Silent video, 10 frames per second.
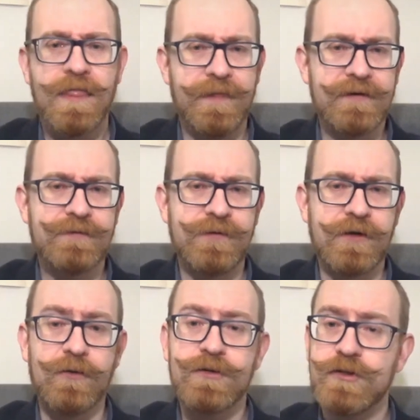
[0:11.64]
This
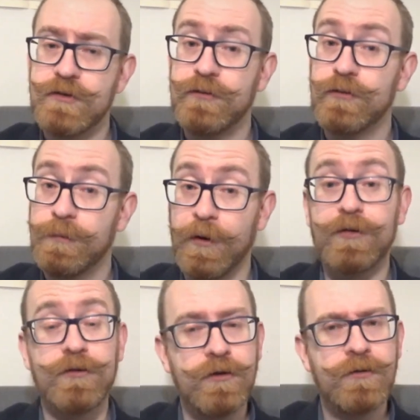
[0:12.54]
video is useful to
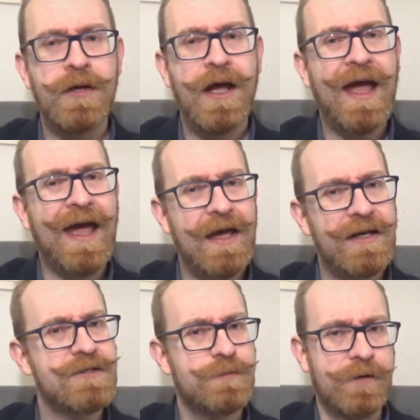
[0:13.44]
both new
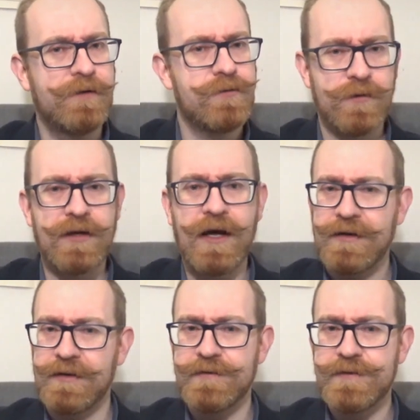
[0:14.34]
and experienced
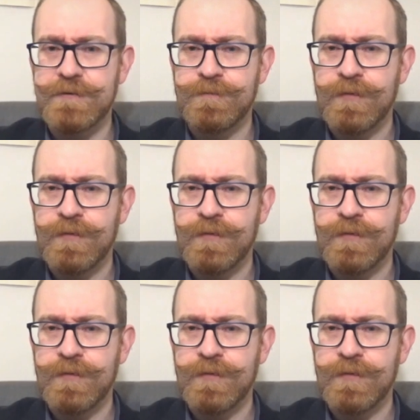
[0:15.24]
reenactors.